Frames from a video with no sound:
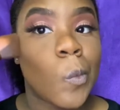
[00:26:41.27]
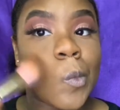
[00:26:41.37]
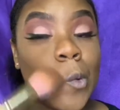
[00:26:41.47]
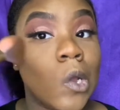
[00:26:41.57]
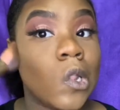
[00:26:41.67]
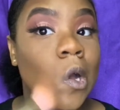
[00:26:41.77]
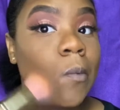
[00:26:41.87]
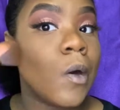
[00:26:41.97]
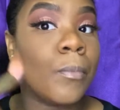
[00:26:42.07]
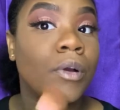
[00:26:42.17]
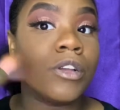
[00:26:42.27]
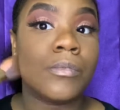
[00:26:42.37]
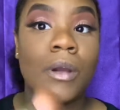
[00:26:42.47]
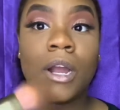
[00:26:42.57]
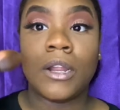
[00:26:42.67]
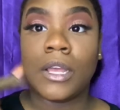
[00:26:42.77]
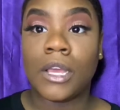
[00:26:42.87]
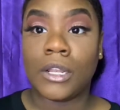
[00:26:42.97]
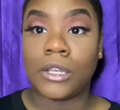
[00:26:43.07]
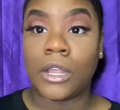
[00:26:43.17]
One thing about pressed powder,
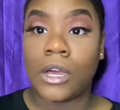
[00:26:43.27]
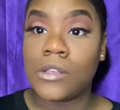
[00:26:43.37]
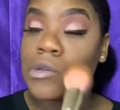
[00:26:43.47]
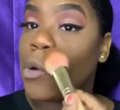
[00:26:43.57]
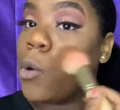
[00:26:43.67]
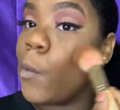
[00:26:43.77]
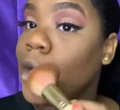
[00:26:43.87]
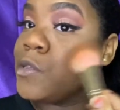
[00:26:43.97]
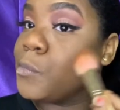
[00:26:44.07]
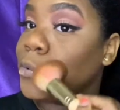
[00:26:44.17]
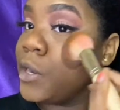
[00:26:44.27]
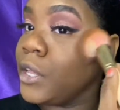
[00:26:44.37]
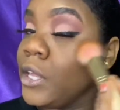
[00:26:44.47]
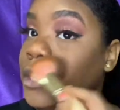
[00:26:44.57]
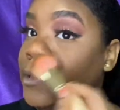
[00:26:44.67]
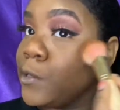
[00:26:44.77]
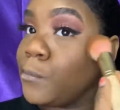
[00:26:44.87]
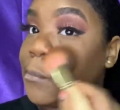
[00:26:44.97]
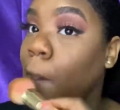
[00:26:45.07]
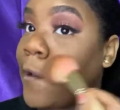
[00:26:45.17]
it does always bring your
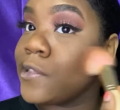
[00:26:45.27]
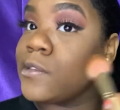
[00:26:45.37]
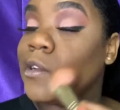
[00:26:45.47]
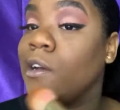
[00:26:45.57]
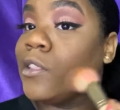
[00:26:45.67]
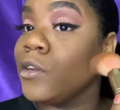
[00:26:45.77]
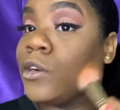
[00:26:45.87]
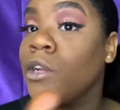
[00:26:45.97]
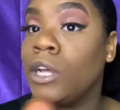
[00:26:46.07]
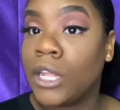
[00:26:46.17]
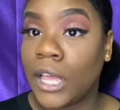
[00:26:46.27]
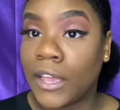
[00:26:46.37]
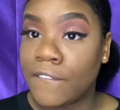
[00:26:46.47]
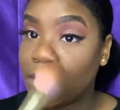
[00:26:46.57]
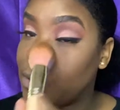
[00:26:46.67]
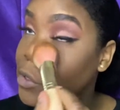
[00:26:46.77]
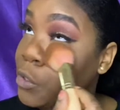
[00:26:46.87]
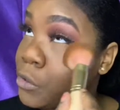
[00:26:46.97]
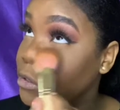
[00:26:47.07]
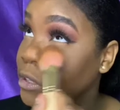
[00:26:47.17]
look back together. Like if you
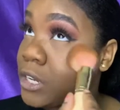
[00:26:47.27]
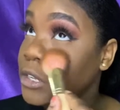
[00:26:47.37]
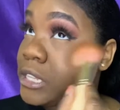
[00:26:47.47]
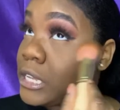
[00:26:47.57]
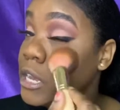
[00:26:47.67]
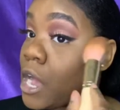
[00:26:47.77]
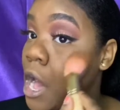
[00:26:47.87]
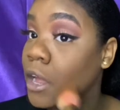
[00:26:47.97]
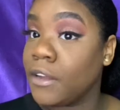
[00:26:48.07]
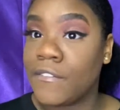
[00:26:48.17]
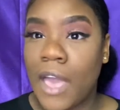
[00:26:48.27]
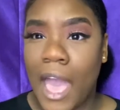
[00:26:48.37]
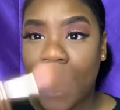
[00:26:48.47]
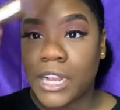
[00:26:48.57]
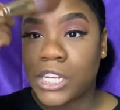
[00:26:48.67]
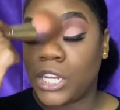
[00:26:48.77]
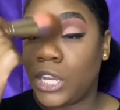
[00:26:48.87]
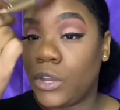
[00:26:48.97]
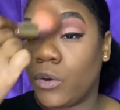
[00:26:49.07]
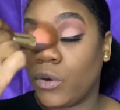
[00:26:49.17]
do look kind of
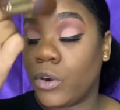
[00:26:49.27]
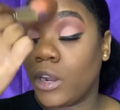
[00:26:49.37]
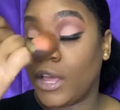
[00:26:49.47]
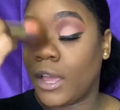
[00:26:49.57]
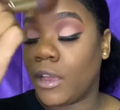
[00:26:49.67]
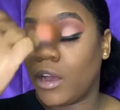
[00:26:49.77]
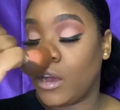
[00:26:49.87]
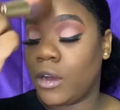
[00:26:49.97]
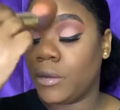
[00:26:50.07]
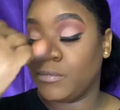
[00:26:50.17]
ashy or like a